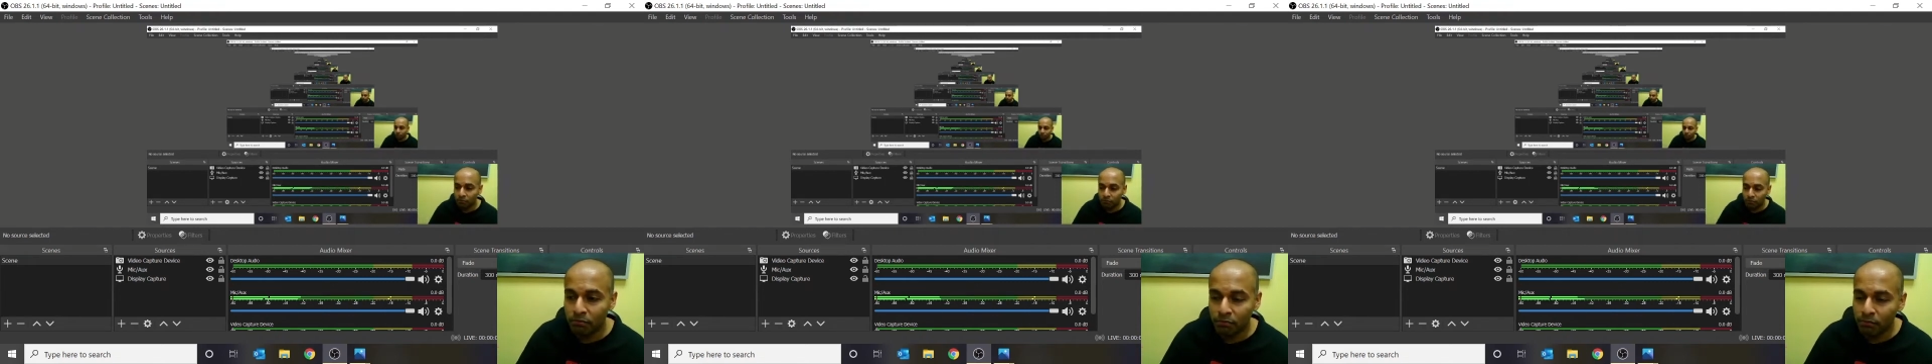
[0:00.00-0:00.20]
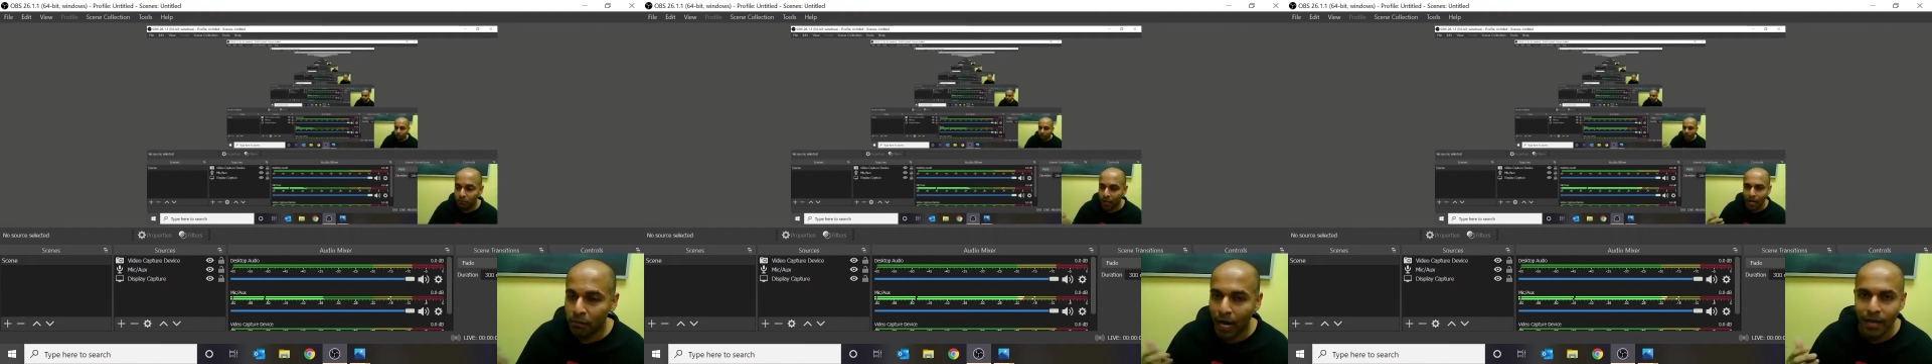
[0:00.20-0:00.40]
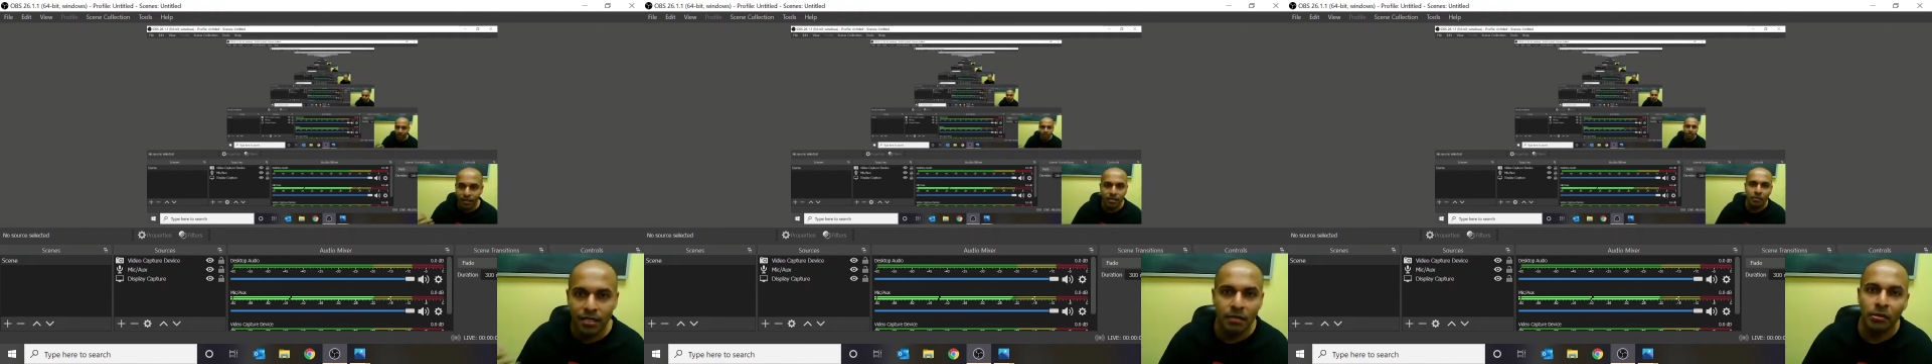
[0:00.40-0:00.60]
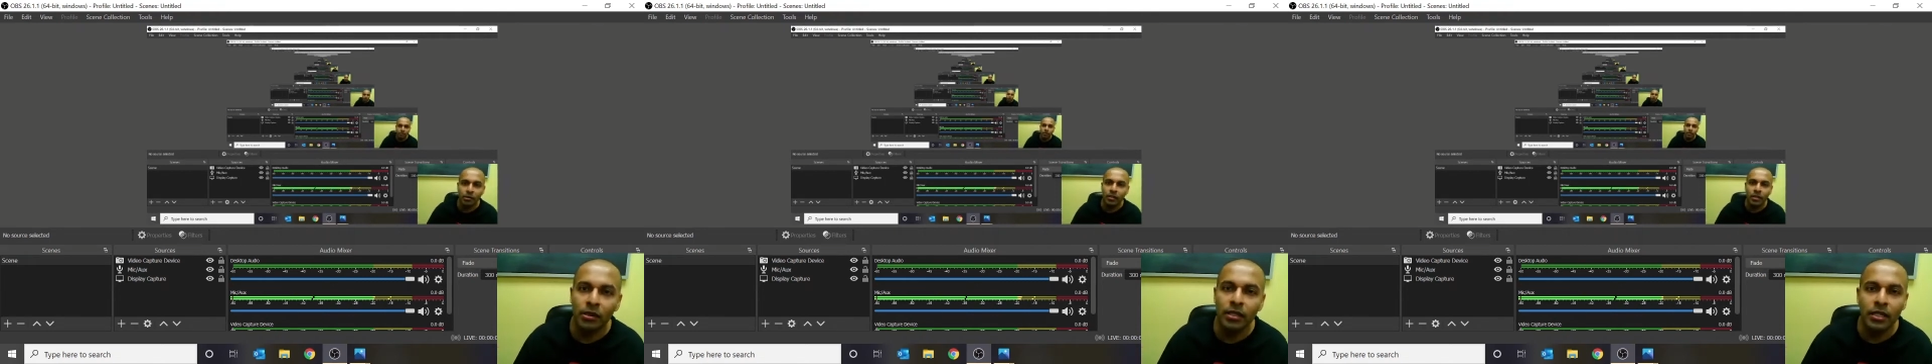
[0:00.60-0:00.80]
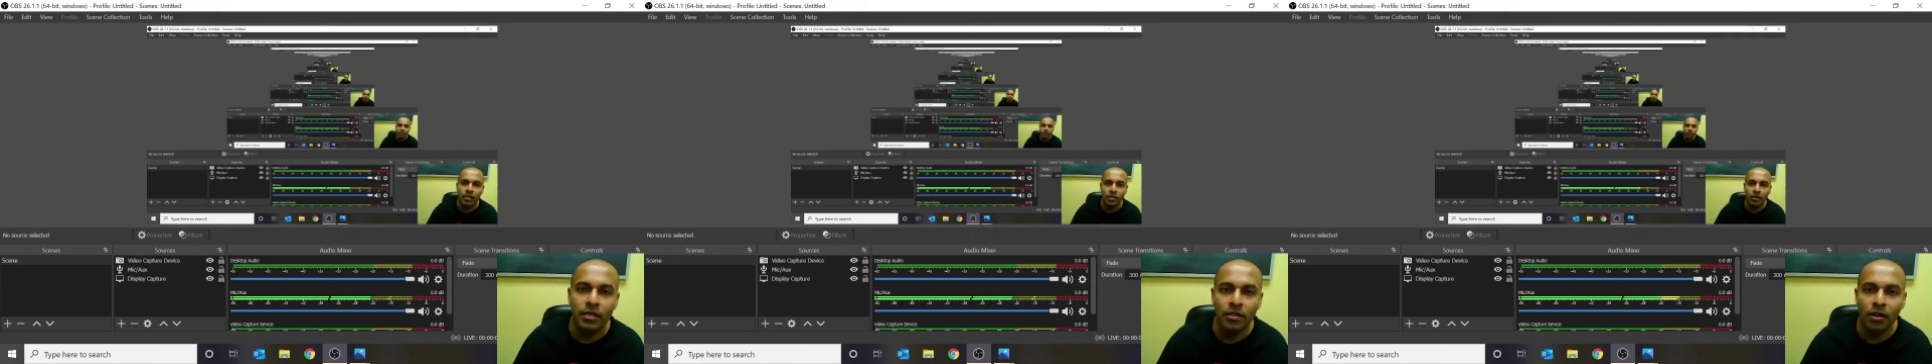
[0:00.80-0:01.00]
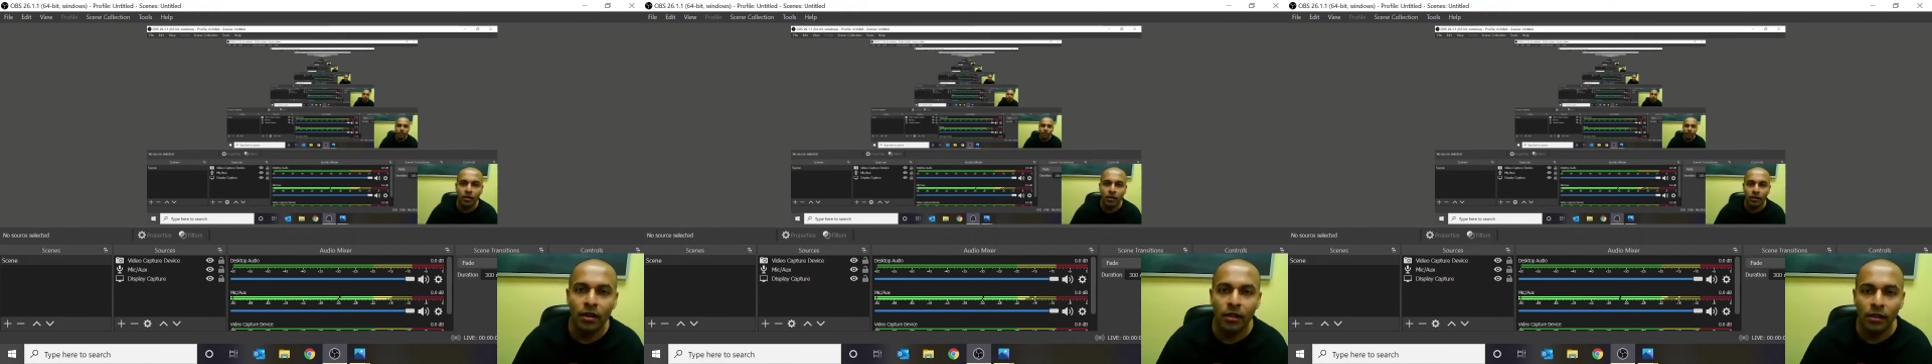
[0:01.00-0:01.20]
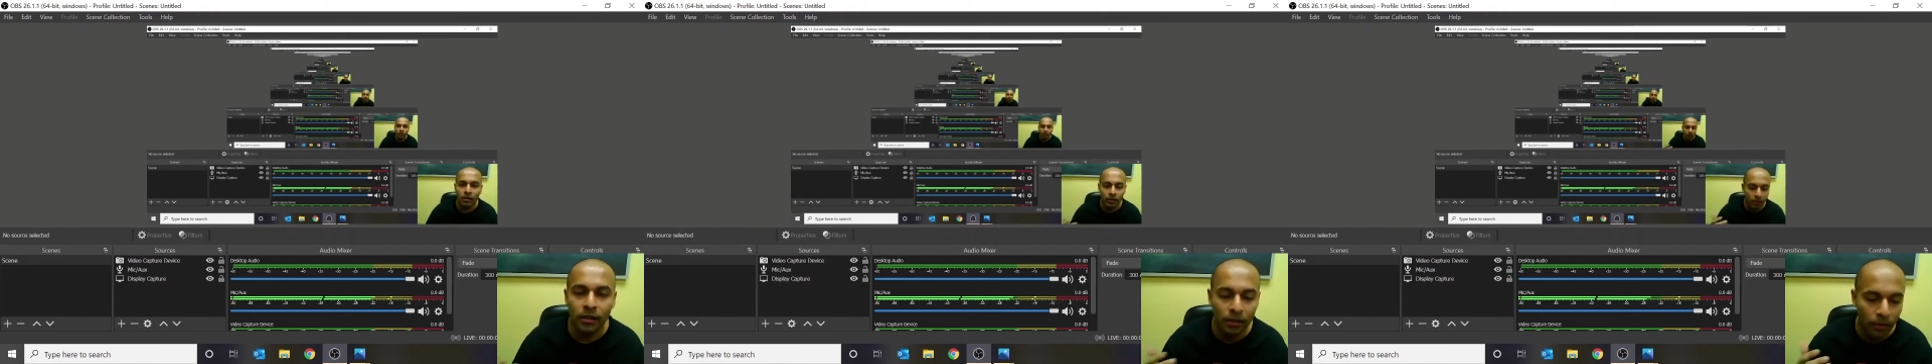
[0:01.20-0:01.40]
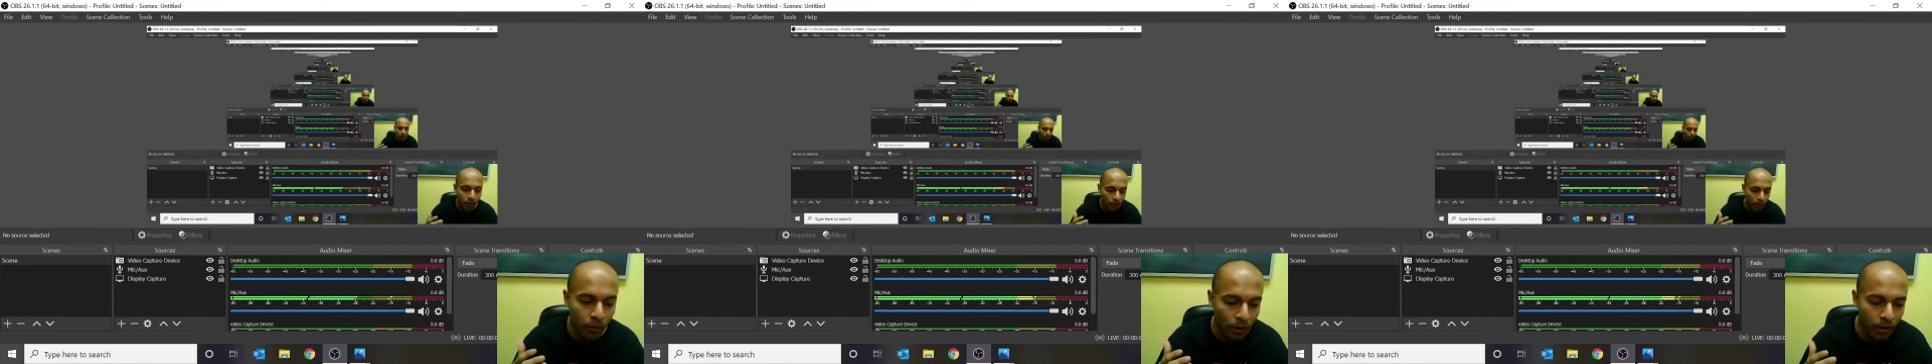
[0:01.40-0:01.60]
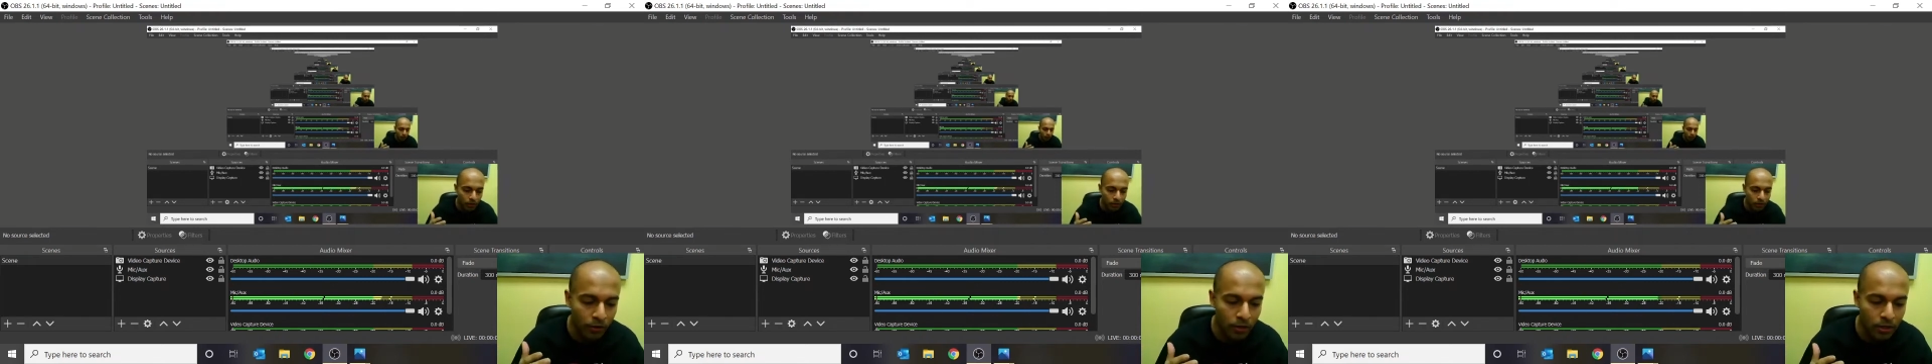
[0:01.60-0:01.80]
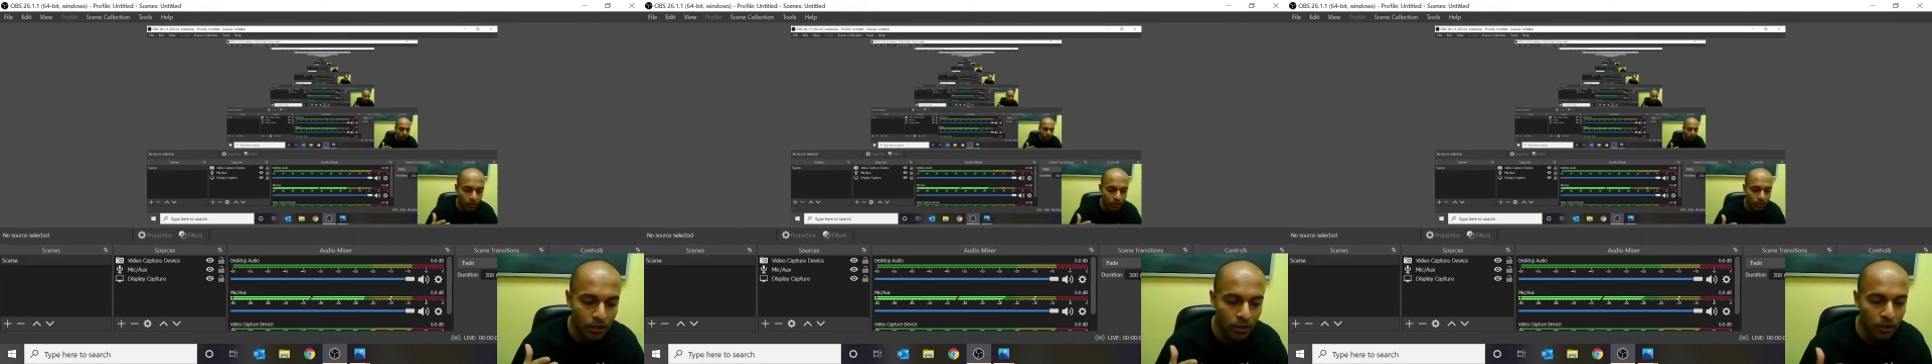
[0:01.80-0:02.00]
possibilities are, whether
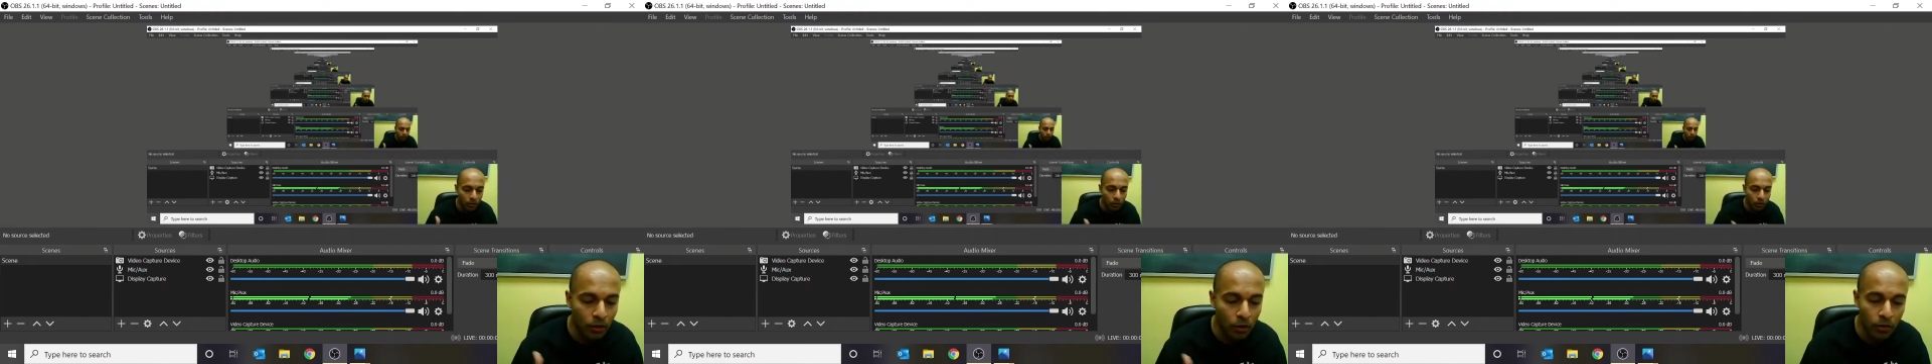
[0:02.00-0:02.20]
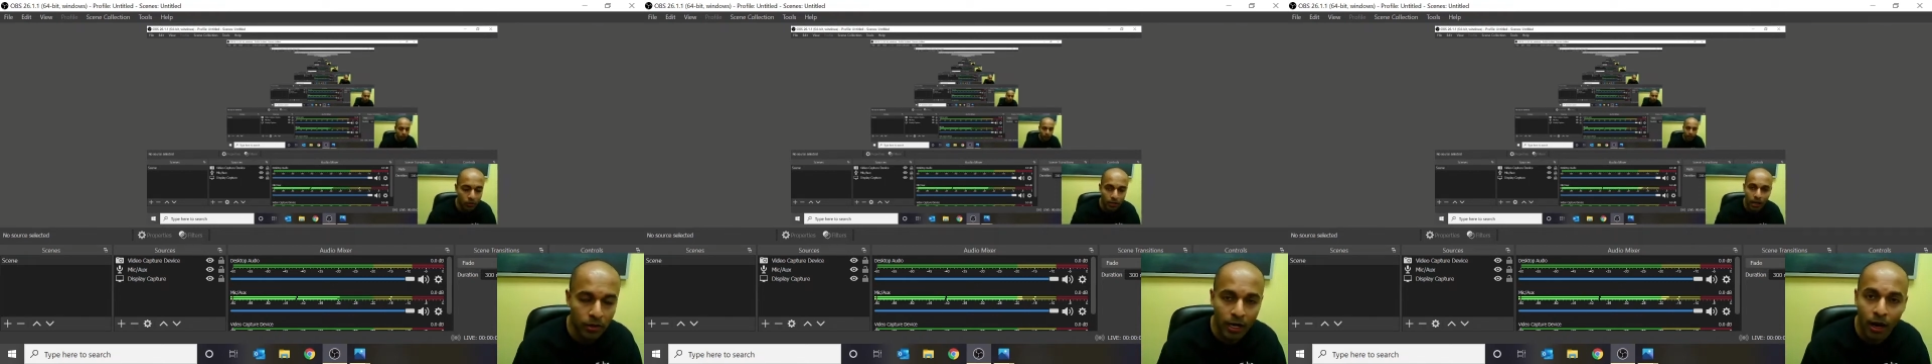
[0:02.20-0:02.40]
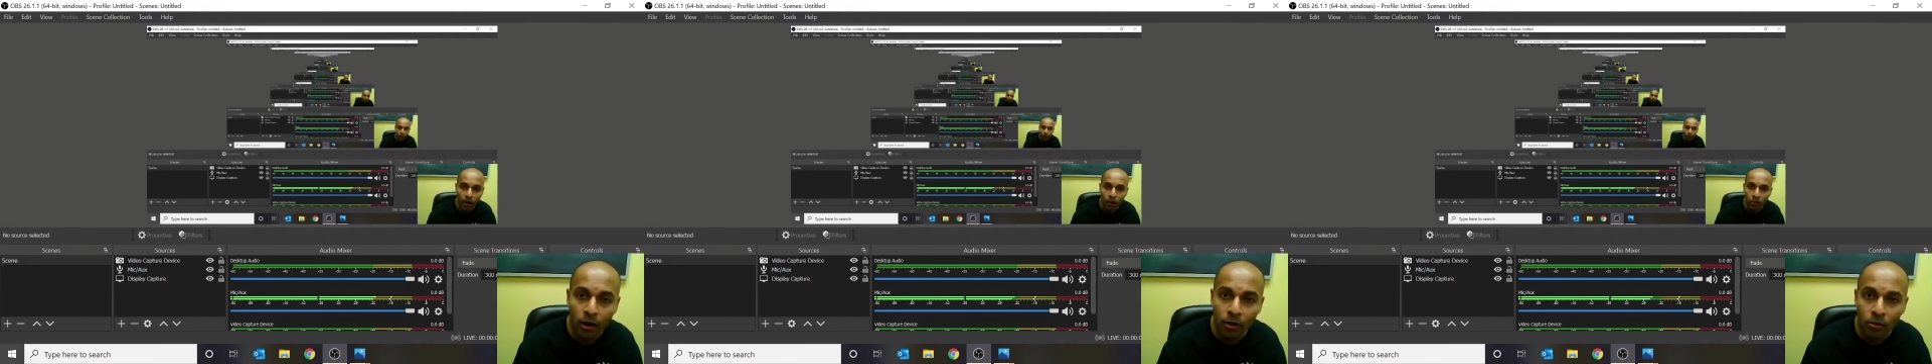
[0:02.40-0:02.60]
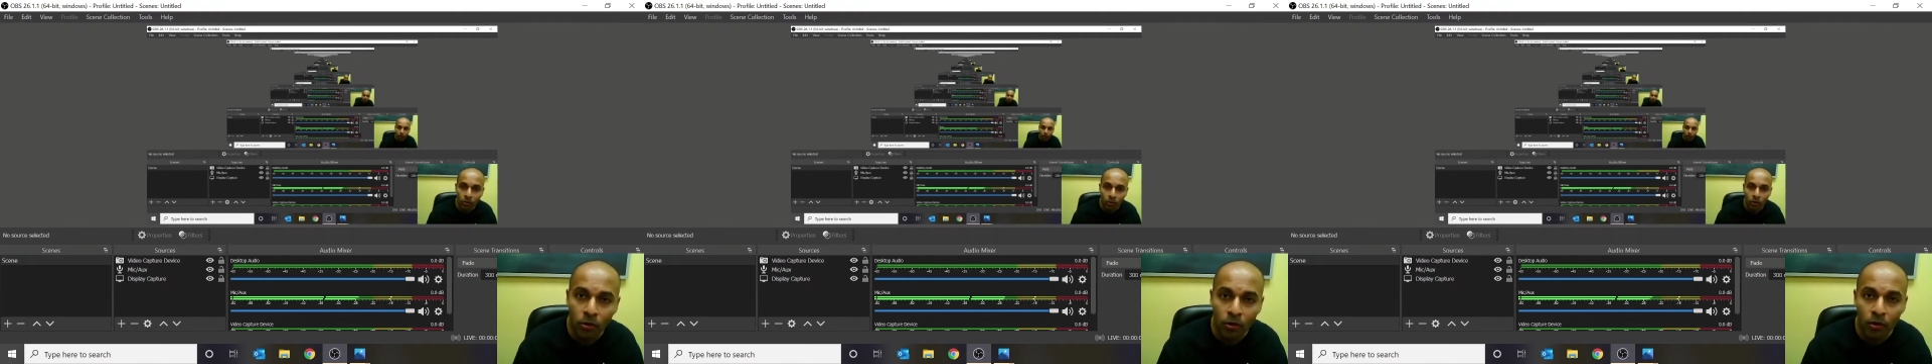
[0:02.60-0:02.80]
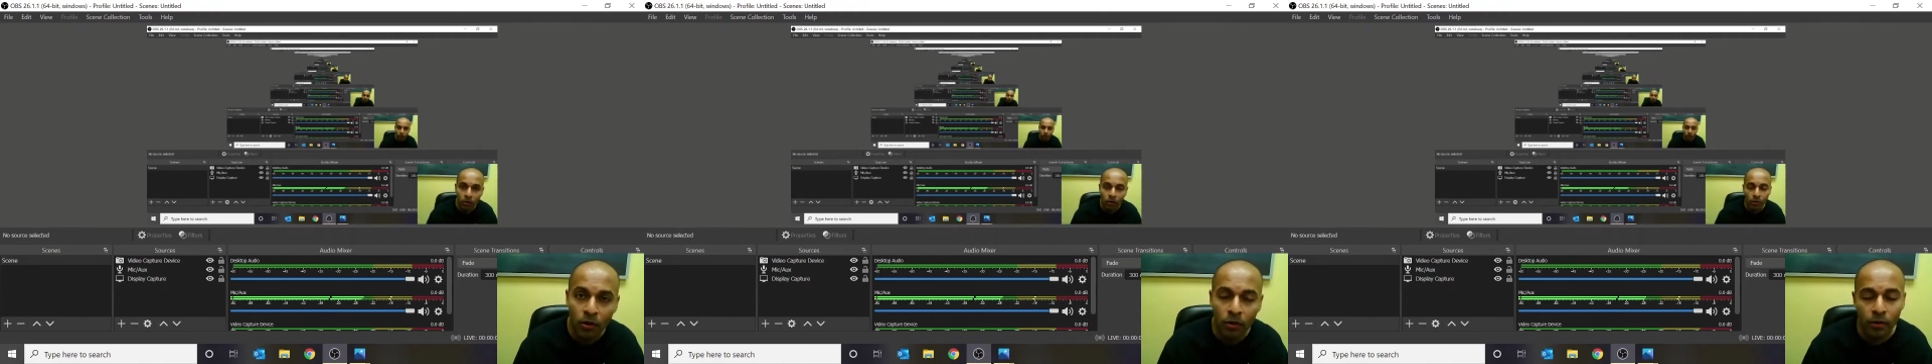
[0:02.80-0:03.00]
it's going to go down more,